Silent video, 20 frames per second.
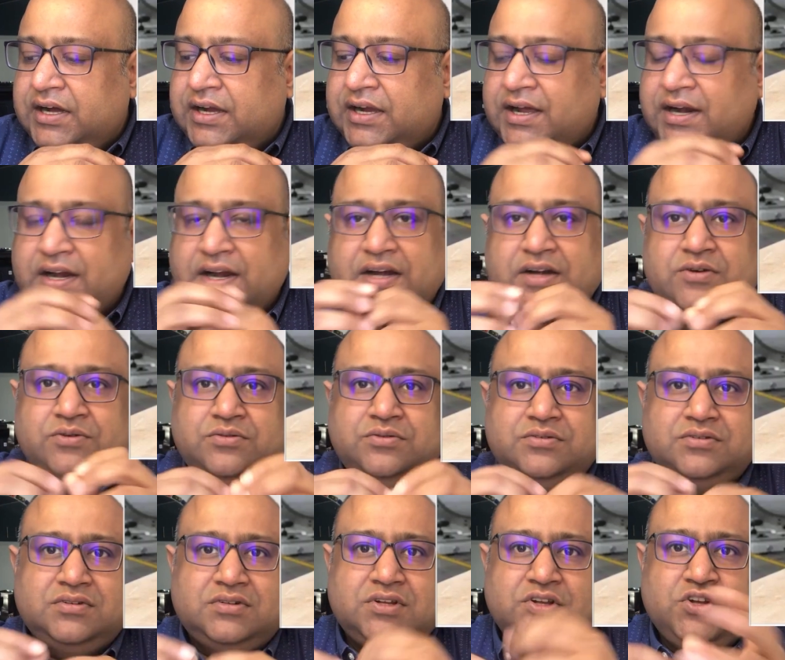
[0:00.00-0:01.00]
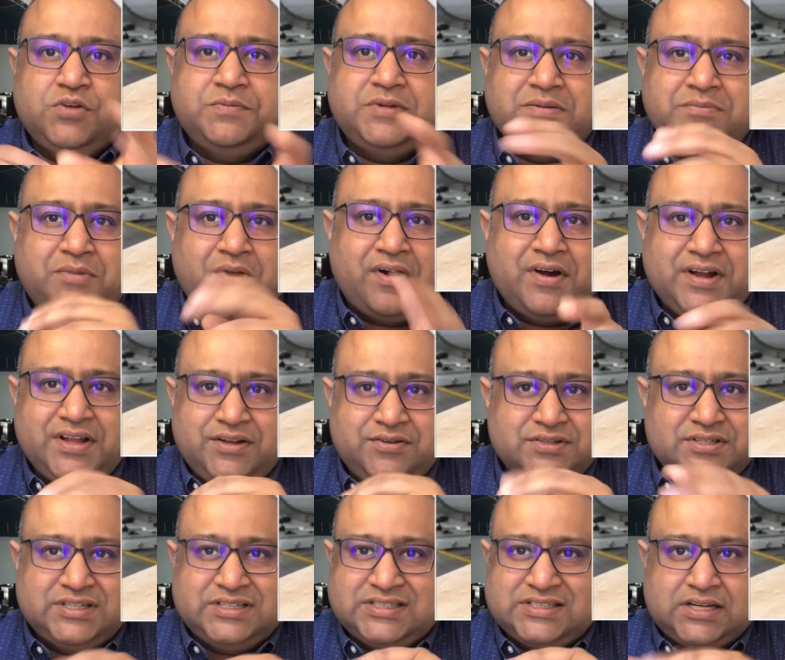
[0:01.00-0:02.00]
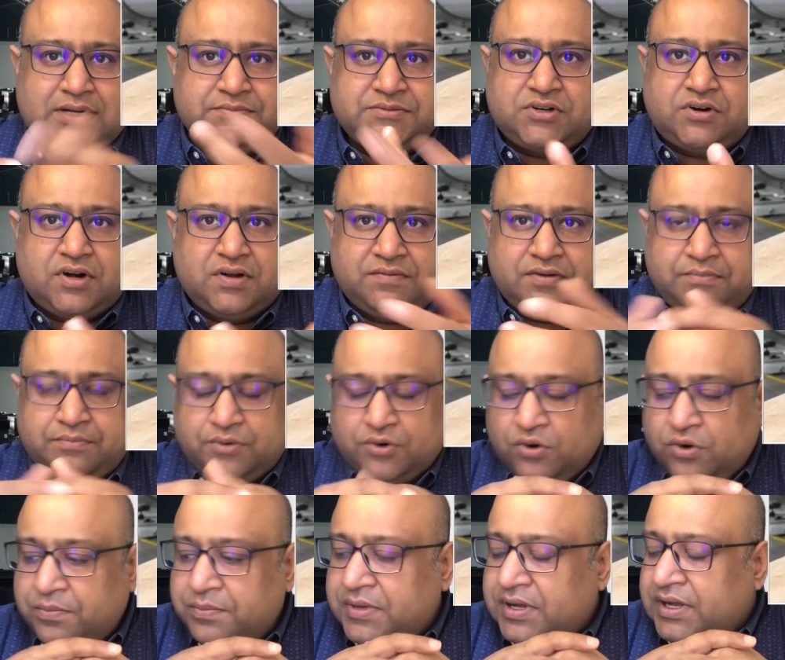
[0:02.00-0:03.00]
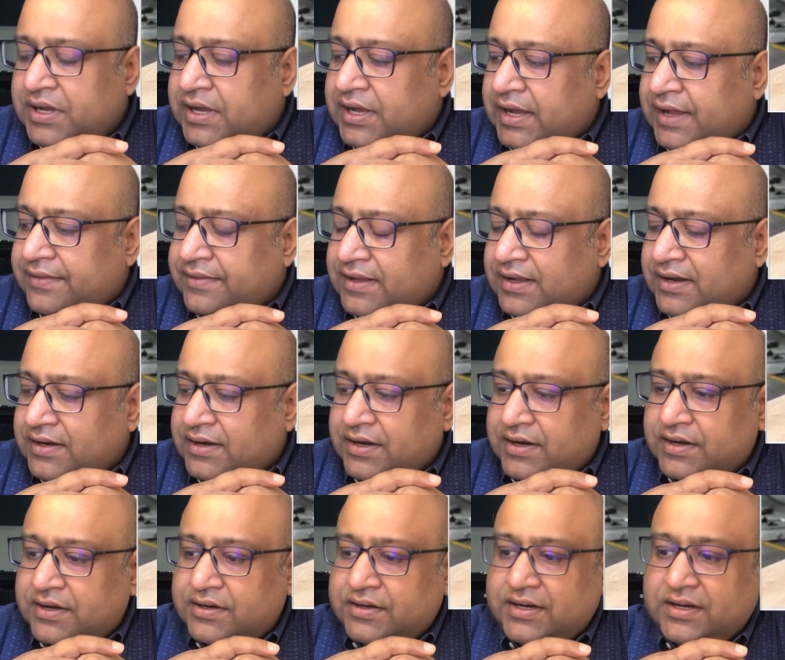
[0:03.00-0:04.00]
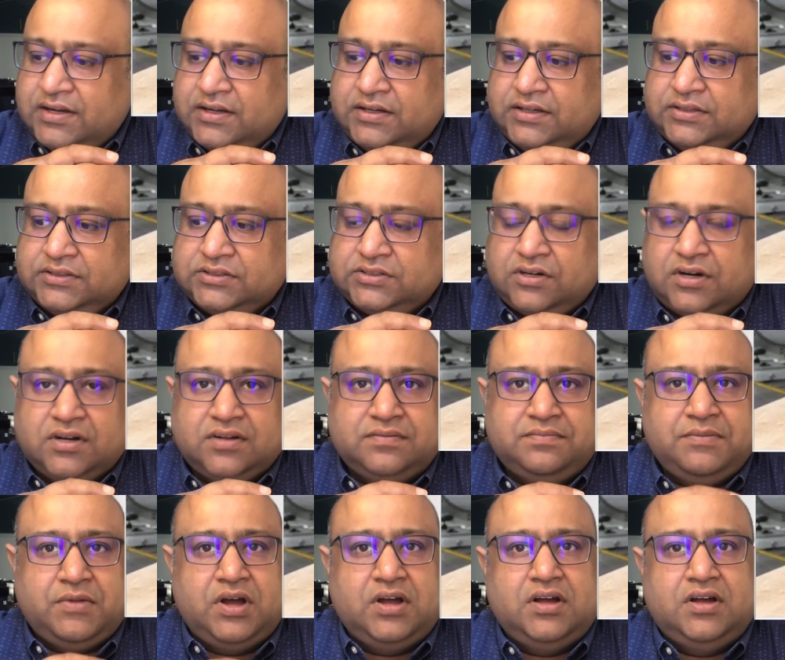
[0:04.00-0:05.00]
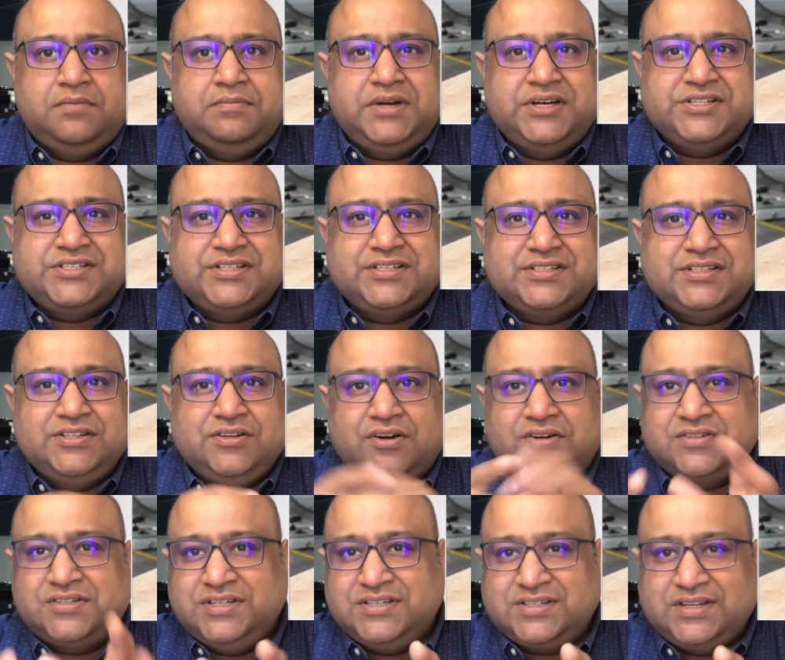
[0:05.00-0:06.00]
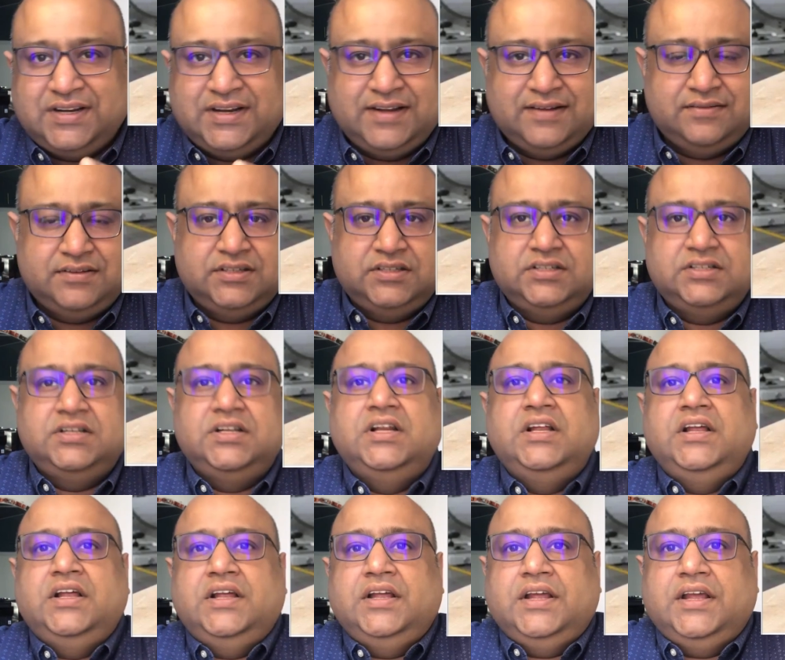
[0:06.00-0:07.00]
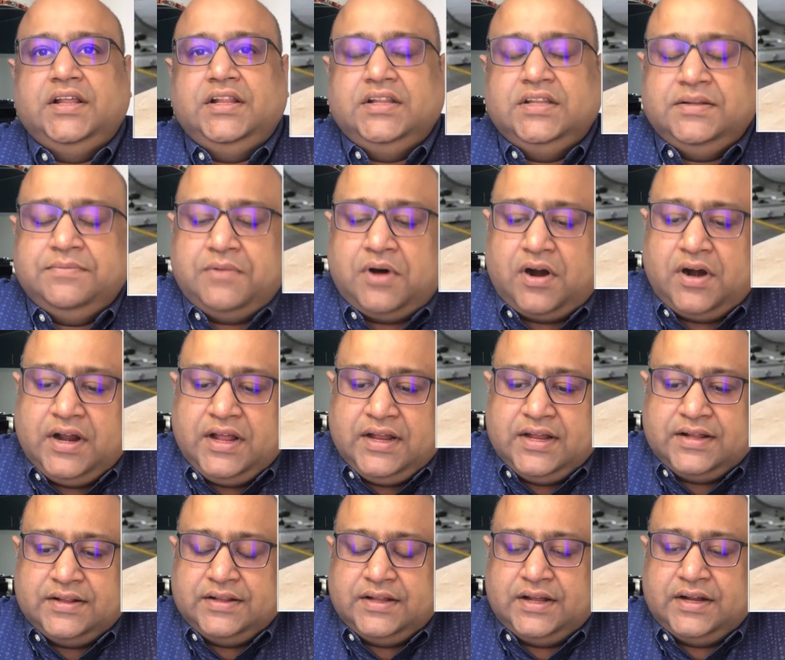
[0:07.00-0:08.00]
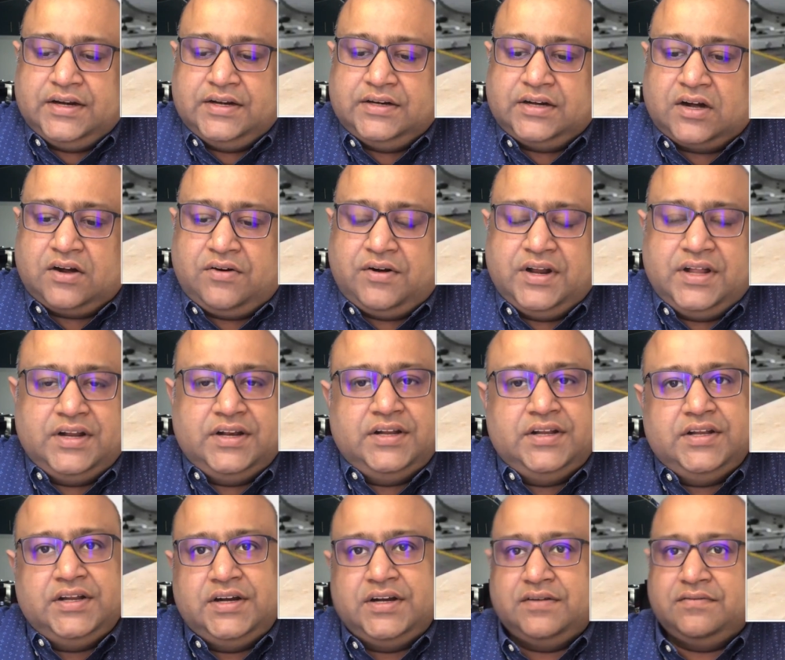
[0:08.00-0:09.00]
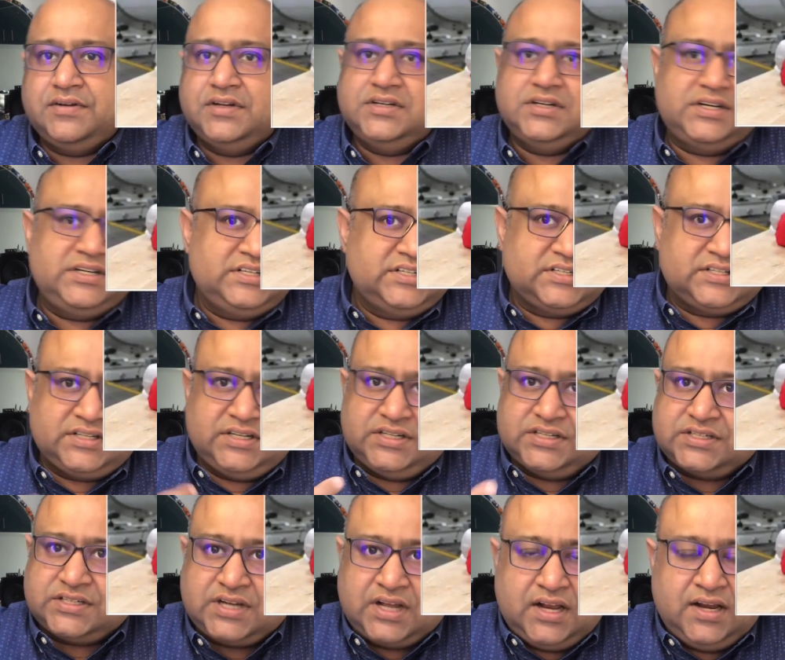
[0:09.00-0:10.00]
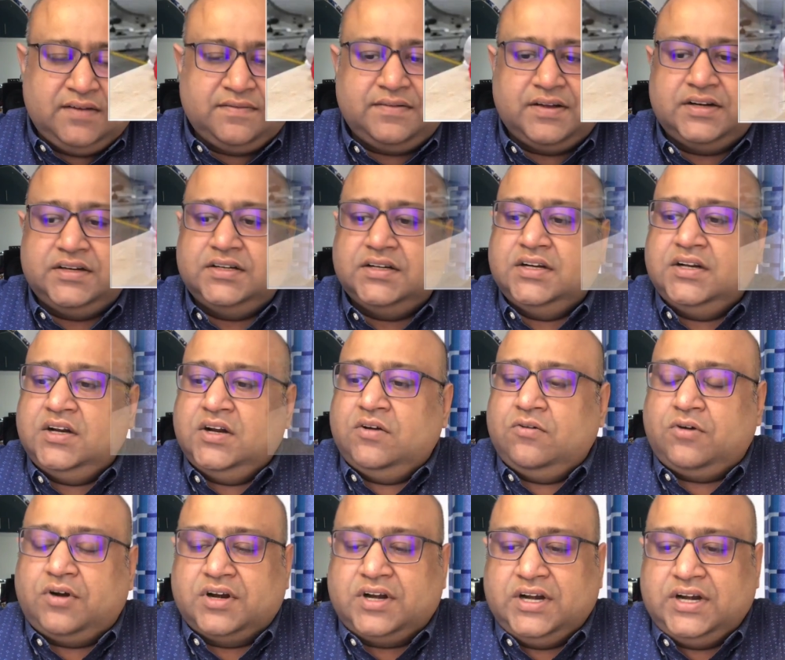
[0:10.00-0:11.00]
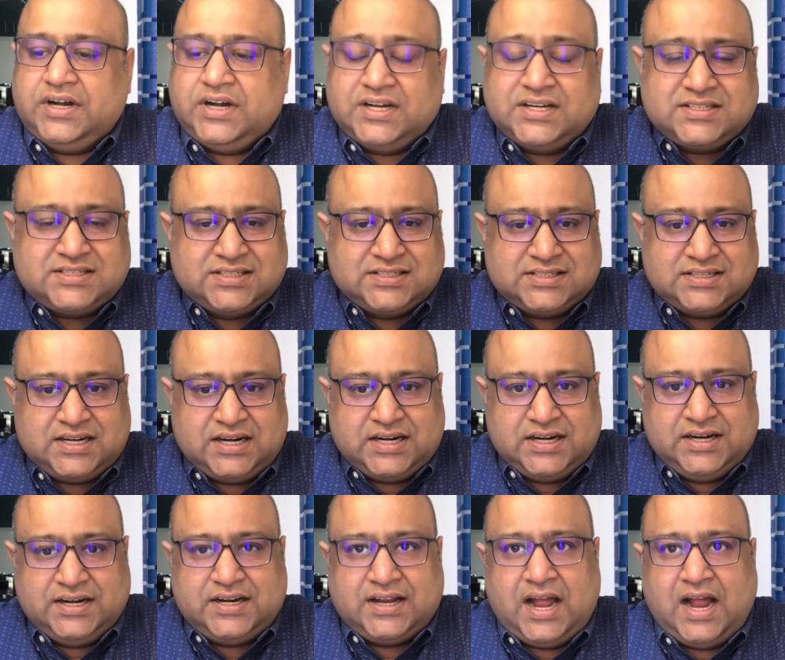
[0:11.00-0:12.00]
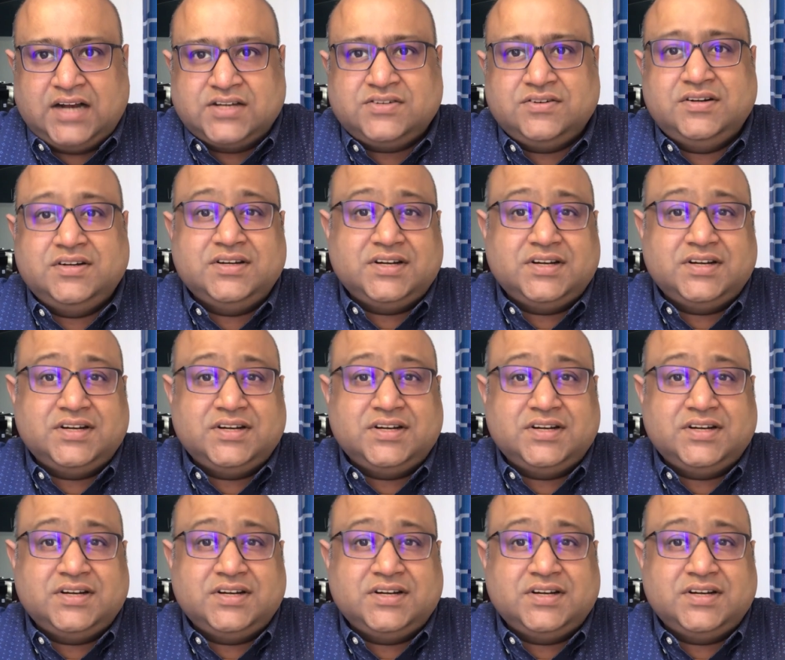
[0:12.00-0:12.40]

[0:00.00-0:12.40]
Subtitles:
connect to the human body using some sort of a probe, and then it sort of measures the oxygen levels in the body, and then accordingly it will adjust itself. And what it does is that it actually